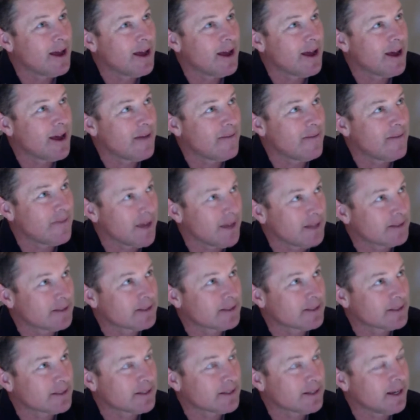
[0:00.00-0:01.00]

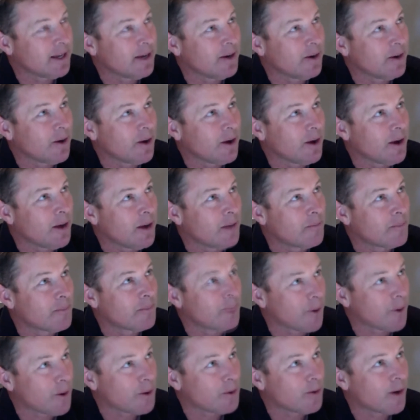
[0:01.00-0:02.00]
events and
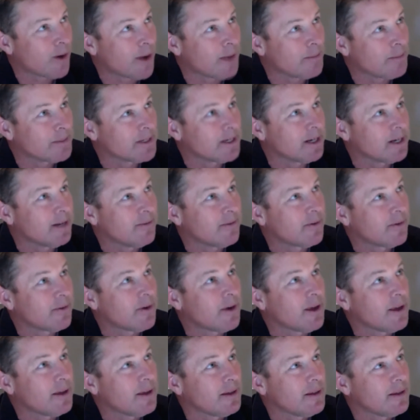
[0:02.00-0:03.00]
program
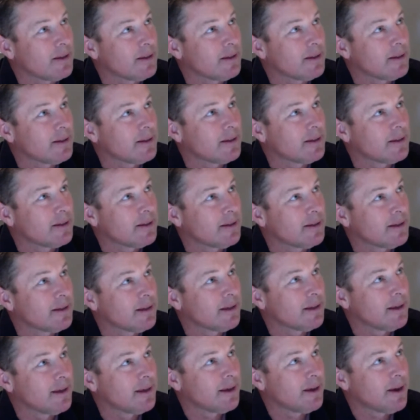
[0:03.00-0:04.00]
delivery.
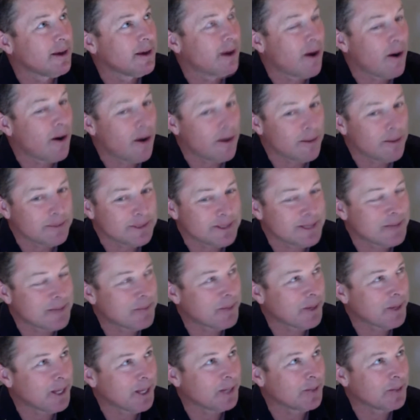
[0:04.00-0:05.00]
I'm
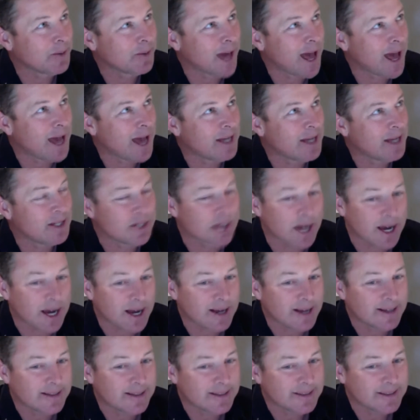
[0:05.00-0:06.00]
stepping into an
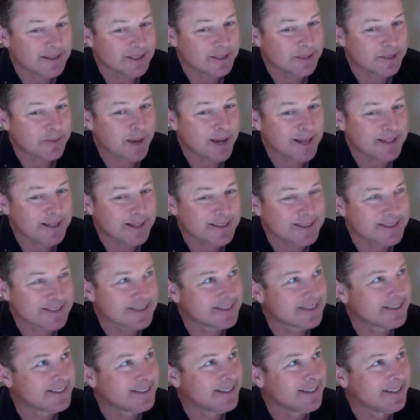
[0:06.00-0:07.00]
HR
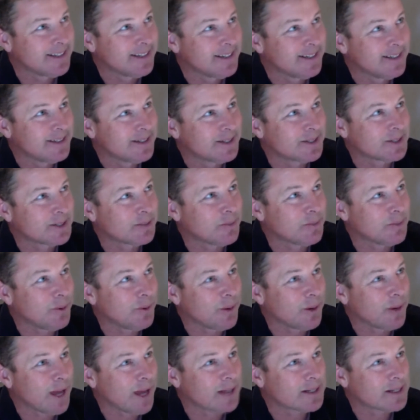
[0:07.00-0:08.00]
space to
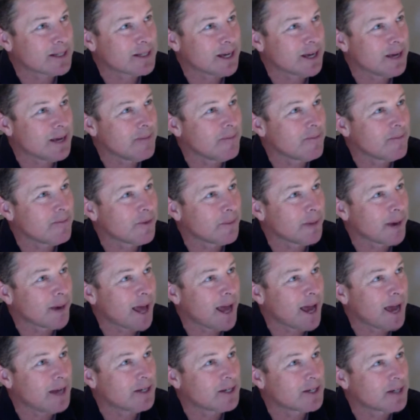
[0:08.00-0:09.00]
support our team from an
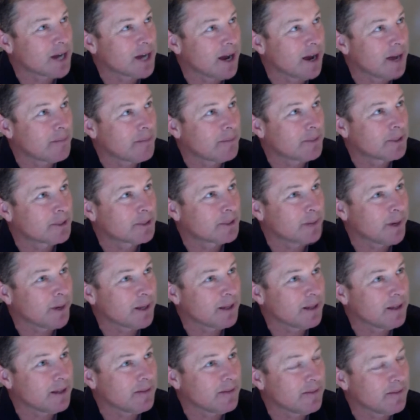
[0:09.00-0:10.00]
HR
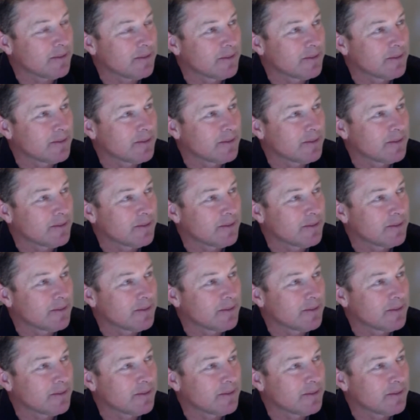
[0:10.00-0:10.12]
perspective.